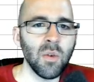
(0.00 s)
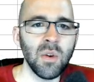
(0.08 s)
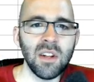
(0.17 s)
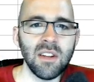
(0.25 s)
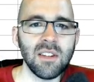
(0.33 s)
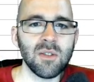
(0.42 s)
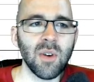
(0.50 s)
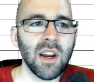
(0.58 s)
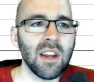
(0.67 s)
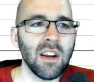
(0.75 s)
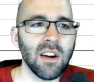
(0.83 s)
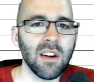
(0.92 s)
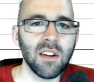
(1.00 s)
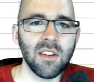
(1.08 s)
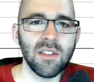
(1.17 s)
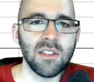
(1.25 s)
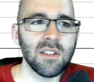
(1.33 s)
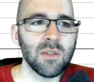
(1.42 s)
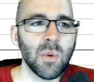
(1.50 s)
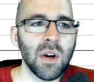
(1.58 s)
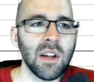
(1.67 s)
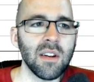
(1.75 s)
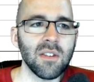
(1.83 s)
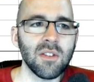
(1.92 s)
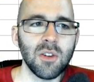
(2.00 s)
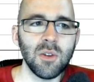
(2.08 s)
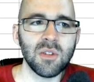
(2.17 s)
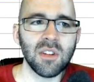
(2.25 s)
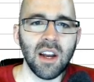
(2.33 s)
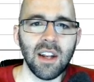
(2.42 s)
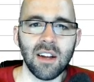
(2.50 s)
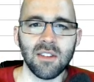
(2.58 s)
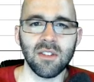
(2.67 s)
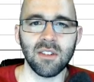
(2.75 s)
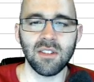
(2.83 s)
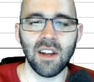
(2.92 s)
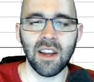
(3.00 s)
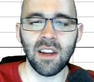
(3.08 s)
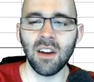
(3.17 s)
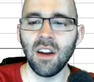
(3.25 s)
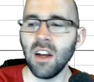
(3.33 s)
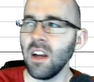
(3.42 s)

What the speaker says: We did this right here. This is what 2 sine x looks like.